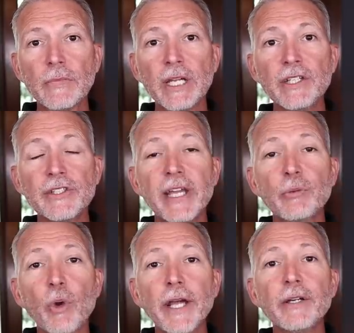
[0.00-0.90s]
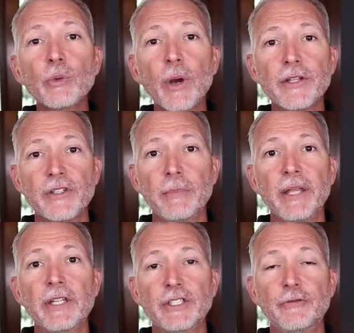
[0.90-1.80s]
is they write a resume
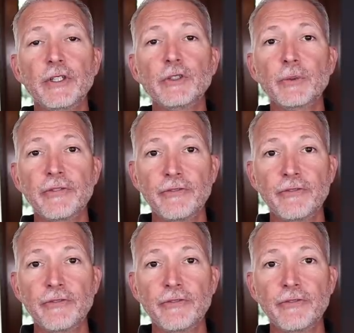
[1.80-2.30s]
that's filled with